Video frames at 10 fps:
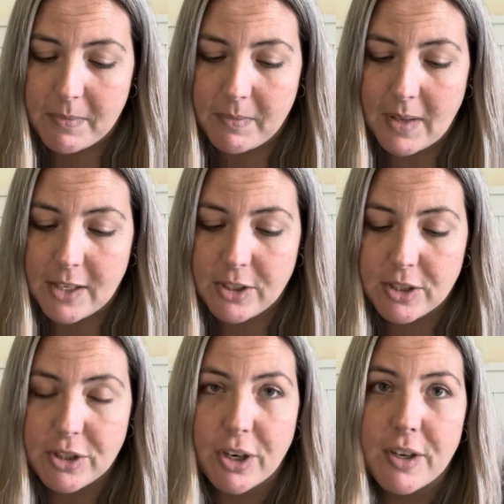It
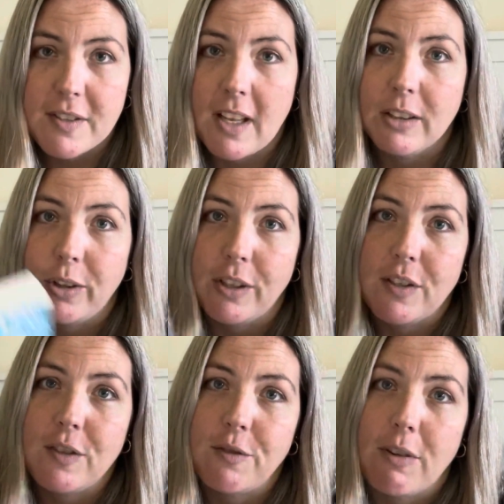just shows a lot of
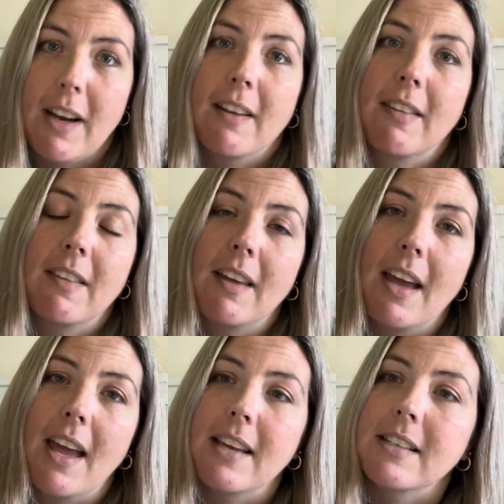strength
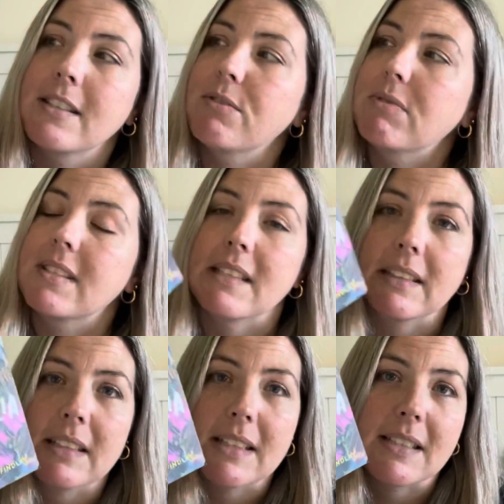and
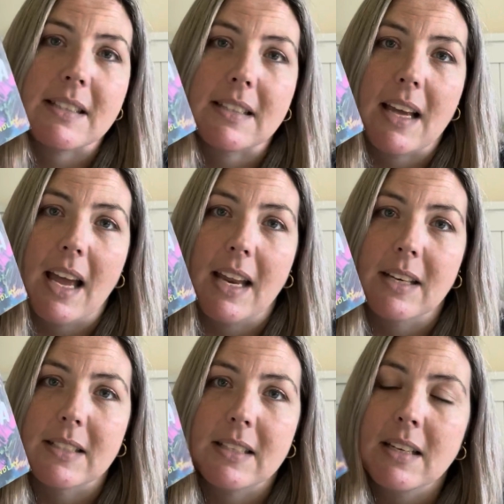resilience,
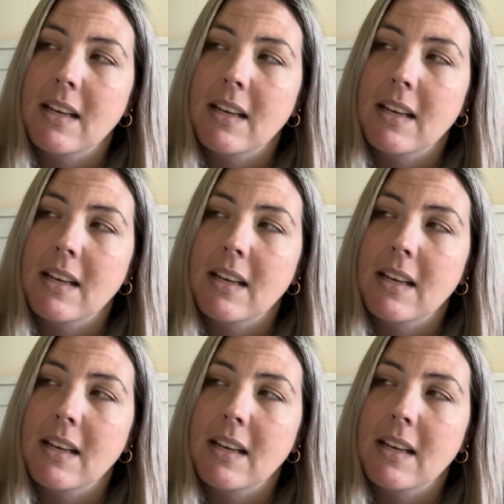and